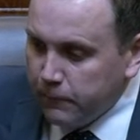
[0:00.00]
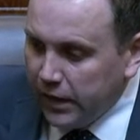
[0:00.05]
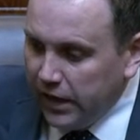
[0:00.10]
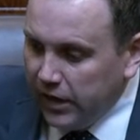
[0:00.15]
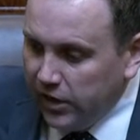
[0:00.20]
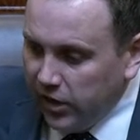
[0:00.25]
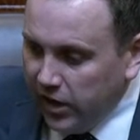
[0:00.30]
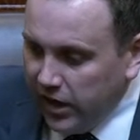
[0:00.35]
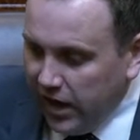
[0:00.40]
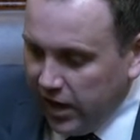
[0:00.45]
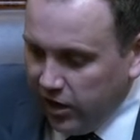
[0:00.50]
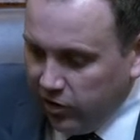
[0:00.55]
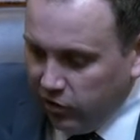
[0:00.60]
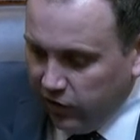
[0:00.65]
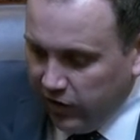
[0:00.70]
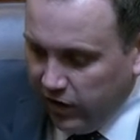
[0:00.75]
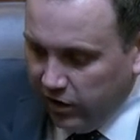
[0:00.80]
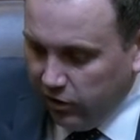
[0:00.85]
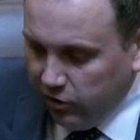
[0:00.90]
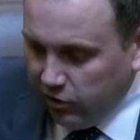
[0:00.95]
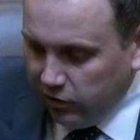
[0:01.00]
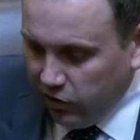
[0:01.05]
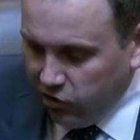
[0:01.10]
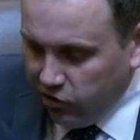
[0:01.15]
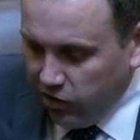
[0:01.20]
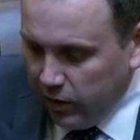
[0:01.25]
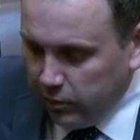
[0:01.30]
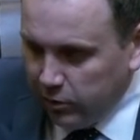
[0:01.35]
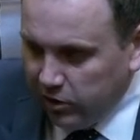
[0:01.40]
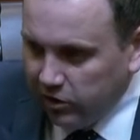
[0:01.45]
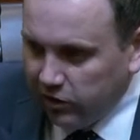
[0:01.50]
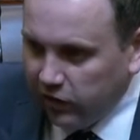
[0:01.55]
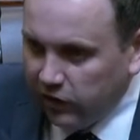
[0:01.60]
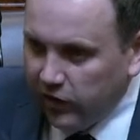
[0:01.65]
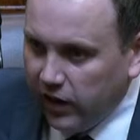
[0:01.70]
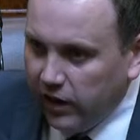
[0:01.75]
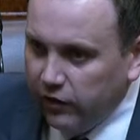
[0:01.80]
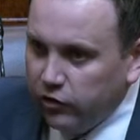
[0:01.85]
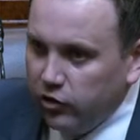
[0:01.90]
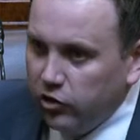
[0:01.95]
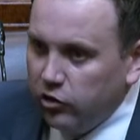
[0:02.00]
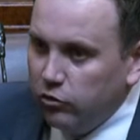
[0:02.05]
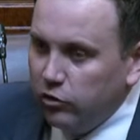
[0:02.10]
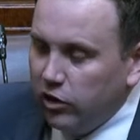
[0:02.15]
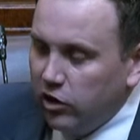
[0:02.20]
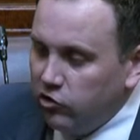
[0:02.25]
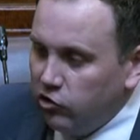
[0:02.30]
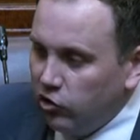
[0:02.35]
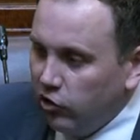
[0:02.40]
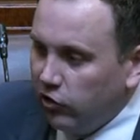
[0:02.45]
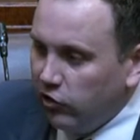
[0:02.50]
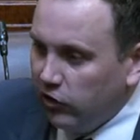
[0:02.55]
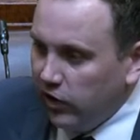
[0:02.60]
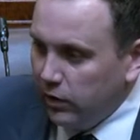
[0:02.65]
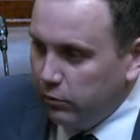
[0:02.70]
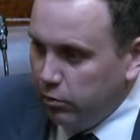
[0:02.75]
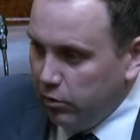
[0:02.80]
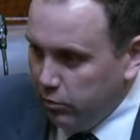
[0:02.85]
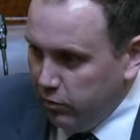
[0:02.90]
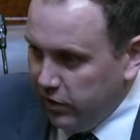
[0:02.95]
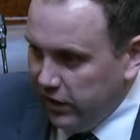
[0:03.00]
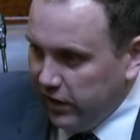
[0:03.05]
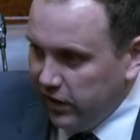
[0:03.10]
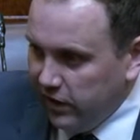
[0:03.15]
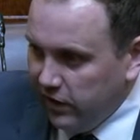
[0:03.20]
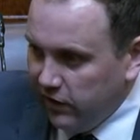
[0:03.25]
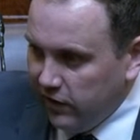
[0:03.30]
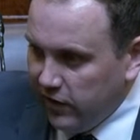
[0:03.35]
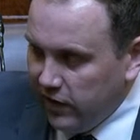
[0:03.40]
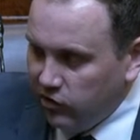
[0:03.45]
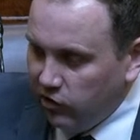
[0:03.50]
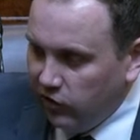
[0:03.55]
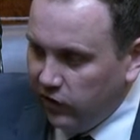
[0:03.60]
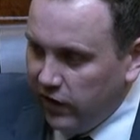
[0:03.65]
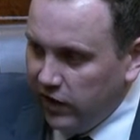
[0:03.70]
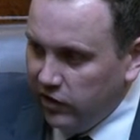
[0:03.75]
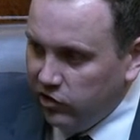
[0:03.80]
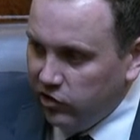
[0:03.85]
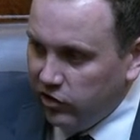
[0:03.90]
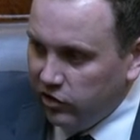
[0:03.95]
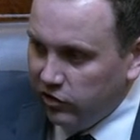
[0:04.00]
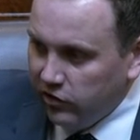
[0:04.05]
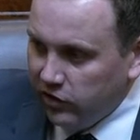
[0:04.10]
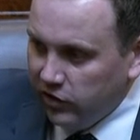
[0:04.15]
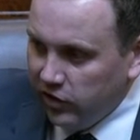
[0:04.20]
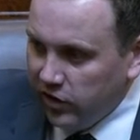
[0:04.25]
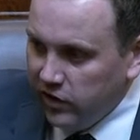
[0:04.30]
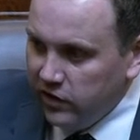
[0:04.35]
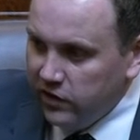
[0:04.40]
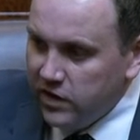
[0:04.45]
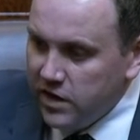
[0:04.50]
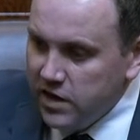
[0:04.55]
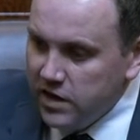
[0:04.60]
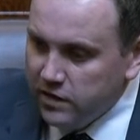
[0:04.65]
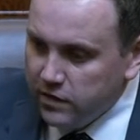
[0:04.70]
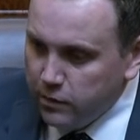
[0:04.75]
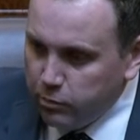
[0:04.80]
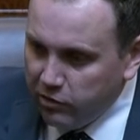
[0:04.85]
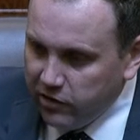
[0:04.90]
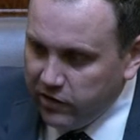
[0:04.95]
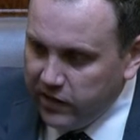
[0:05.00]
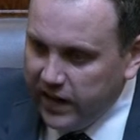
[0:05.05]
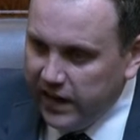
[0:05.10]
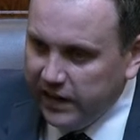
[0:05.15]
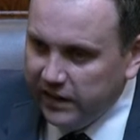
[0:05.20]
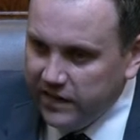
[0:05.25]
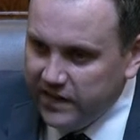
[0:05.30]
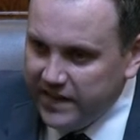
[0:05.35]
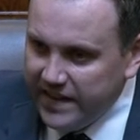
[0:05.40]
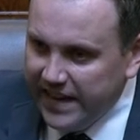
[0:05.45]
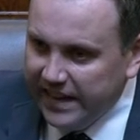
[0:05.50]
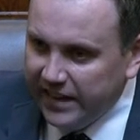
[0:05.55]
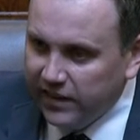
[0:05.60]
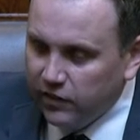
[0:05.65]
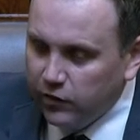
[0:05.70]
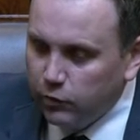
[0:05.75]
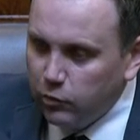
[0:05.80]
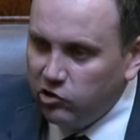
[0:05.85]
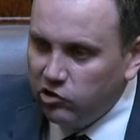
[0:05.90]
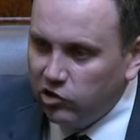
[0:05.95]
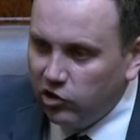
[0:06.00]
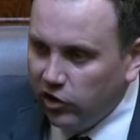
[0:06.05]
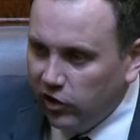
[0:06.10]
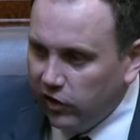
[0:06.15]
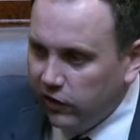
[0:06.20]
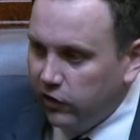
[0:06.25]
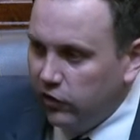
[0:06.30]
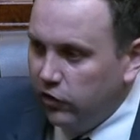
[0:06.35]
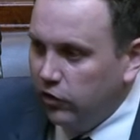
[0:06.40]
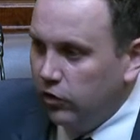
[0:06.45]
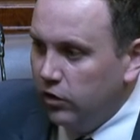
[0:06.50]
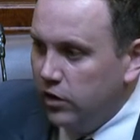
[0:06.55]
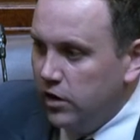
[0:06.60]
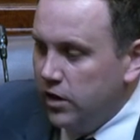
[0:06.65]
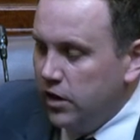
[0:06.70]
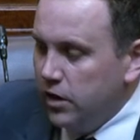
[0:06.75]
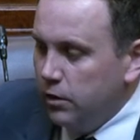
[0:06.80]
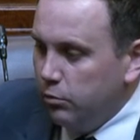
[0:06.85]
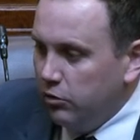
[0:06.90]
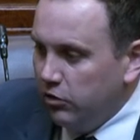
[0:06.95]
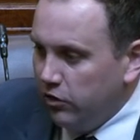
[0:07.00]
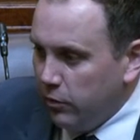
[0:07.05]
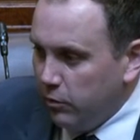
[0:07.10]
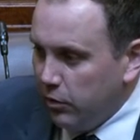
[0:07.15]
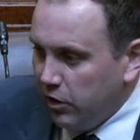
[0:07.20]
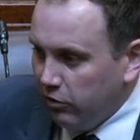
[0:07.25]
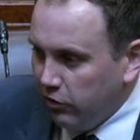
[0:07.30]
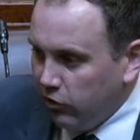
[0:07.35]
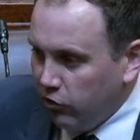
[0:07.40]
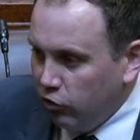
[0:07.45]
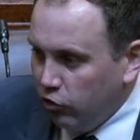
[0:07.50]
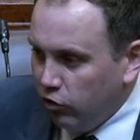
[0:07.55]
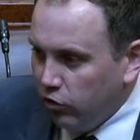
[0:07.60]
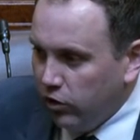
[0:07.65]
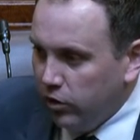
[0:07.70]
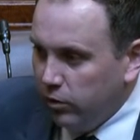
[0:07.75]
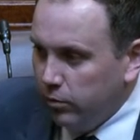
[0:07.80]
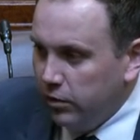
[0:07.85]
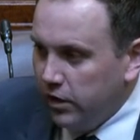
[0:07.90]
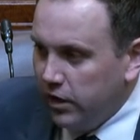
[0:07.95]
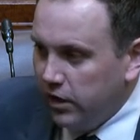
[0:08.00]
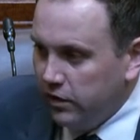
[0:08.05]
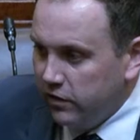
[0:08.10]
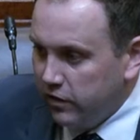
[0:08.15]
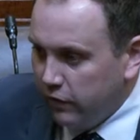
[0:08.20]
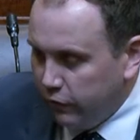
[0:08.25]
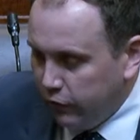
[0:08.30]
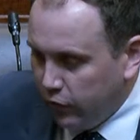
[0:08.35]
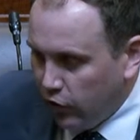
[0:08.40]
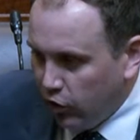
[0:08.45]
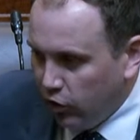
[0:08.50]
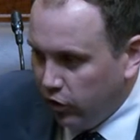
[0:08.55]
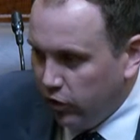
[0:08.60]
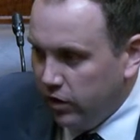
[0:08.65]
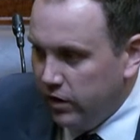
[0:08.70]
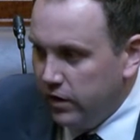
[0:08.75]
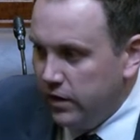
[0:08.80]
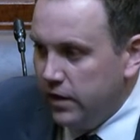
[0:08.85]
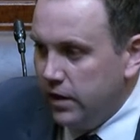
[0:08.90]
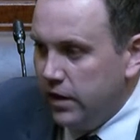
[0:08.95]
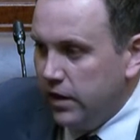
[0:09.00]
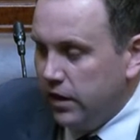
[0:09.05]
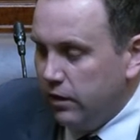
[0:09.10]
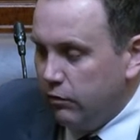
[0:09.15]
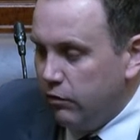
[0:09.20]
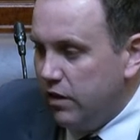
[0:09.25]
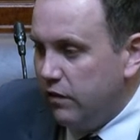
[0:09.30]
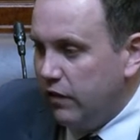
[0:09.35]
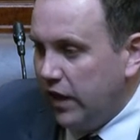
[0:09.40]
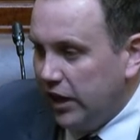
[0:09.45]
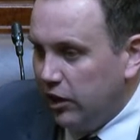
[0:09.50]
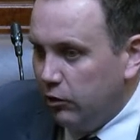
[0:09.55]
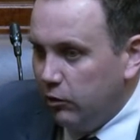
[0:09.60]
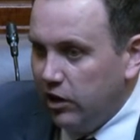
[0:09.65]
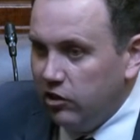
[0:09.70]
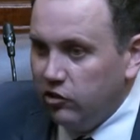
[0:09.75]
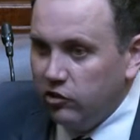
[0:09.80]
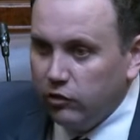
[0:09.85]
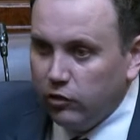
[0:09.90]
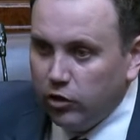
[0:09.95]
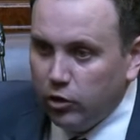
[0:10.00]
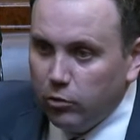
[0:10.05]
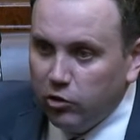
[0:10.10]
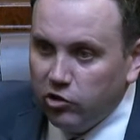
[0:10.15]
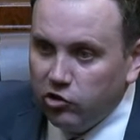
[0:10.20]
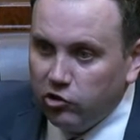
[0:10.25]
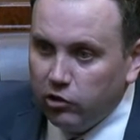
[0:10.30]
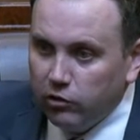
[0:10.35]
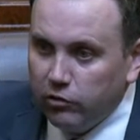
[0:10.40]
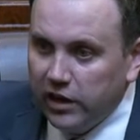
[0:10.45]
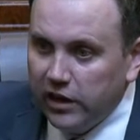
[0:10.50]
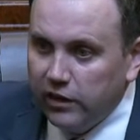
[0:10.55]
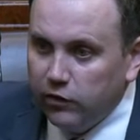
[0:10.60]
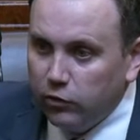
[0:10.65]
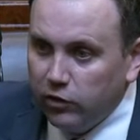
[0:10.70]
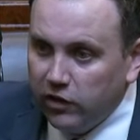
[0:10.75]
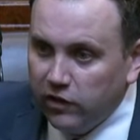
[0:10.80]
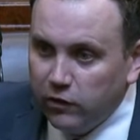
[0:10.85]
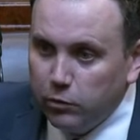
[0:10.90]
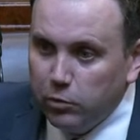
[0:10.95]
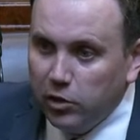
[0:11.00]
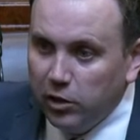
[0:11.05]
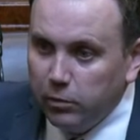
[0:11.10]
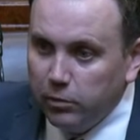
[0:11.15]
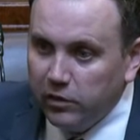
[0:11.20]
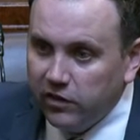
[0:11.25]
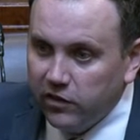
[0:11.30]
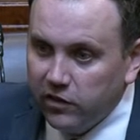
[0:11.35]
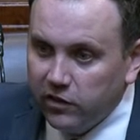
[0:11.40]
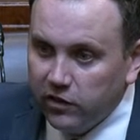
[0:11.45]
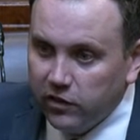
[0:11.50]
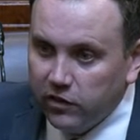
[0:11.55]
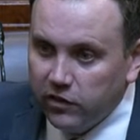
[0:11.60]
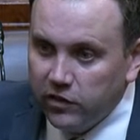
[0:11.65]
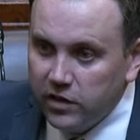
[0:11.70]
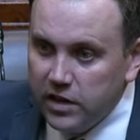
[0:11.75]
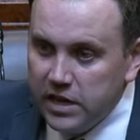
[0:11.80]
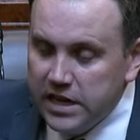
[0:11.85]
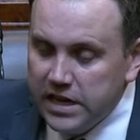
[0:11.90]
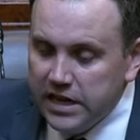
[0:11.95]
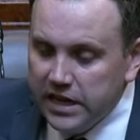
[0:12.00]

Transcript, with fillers: And I argued earlier in the chamber here this afternoon that just like we're bringing this legislation here tonight to protect tenants, we should also put a moratorium, defer the revaluation of commercial rates for these small businesses.